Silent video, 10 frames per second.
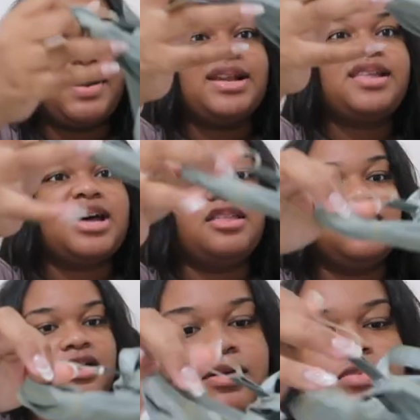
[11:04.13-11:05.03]
but I didn't like how they
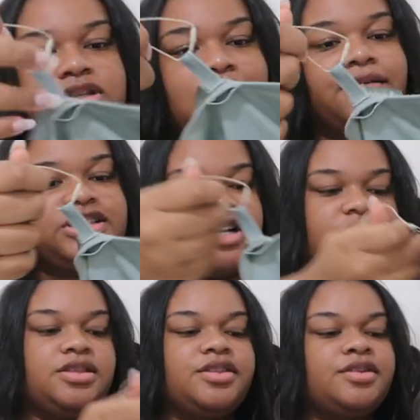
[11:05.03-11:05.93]
look on me, so I
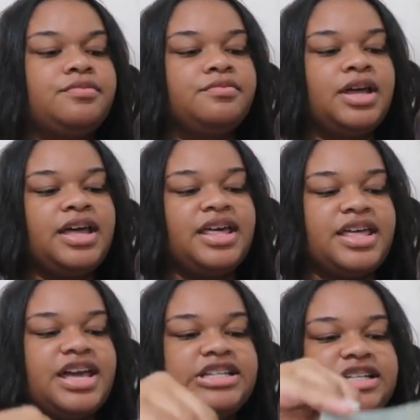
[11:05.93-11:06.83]
returned them
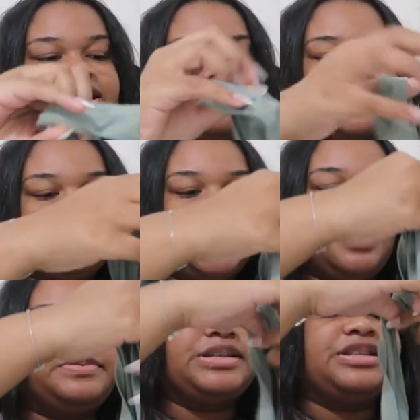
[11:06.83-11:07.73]
and just kept the
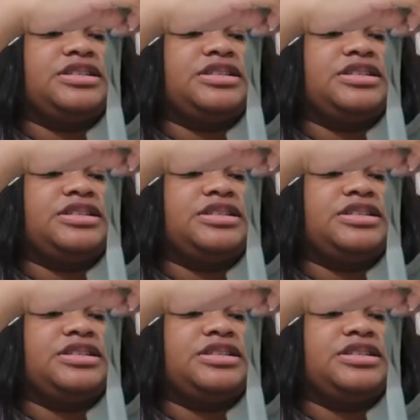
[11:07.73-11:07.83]
tops because